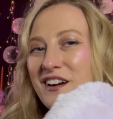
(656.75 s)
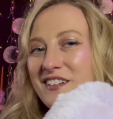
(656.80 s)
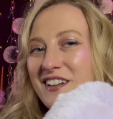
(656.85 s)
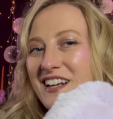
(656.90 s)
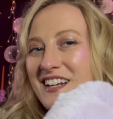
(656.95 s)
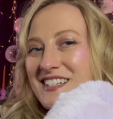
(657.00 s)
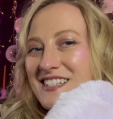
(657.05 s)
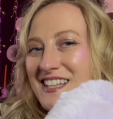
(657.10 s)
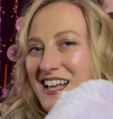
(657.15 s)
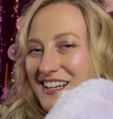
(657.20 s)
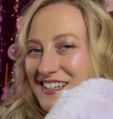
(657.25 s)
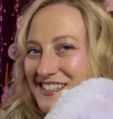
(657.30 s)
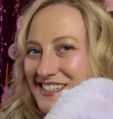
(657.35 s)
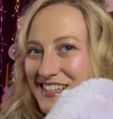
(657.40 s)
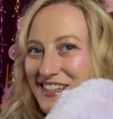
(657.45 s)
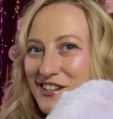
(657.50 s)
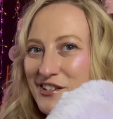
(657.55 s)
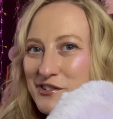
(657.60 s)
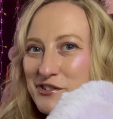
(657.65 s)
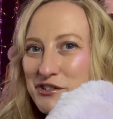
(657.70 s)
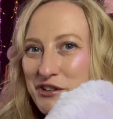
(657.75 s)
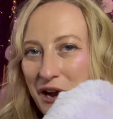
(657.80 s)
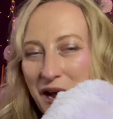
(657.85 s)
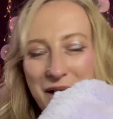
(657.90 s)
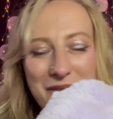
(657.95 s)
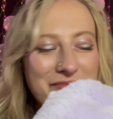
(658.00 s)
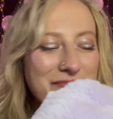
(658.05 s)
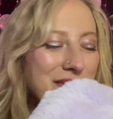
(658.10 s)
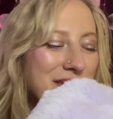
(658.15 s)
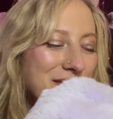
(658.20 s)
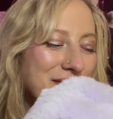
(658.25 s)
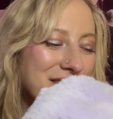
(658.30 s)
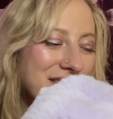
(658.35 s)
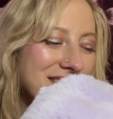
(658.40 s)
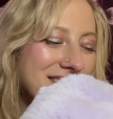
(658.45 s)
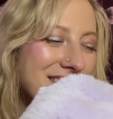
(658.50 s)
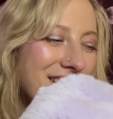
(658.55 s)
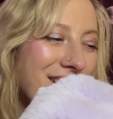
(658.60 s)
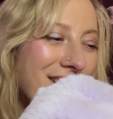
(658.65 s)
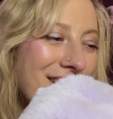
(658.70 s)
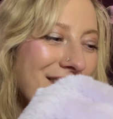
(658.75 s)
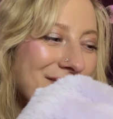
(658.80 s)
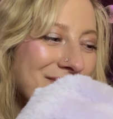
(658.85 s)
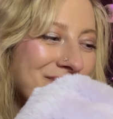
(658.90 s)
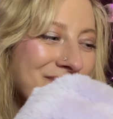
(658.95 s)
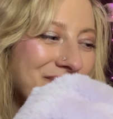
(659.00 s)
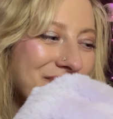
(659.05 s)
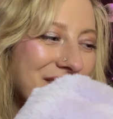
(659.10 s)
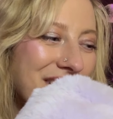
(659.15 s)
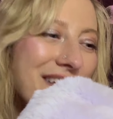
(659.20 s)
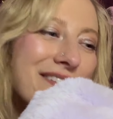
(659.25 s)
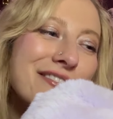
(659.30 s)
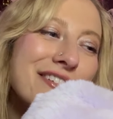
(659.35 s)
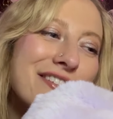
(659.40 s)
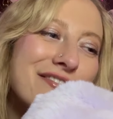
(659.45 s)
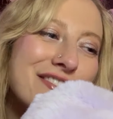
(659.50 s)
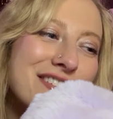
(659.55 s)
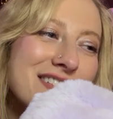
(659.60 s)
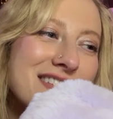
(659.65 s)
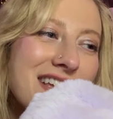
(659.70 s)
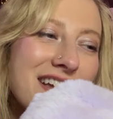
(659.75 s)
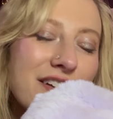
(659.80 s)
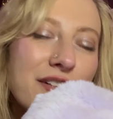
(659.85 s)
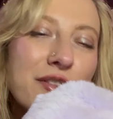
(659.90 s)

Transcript: like a sexy little trip with Tom, even if it's like a